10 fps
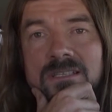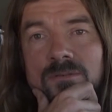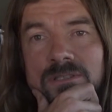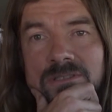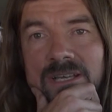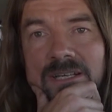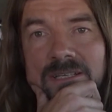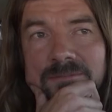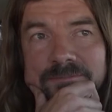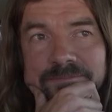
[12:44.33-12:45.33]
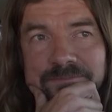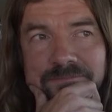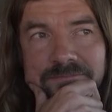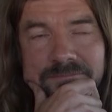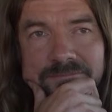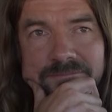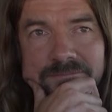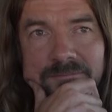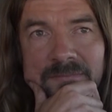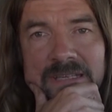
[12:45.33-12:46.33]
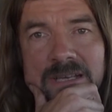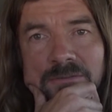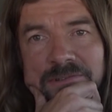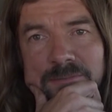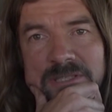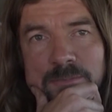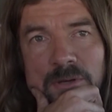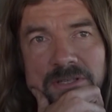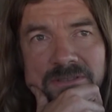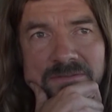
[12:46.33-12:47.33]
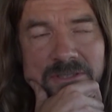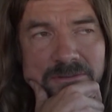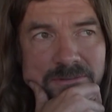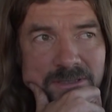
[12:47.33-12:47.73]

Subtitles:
how I look at it. Now from his point of view,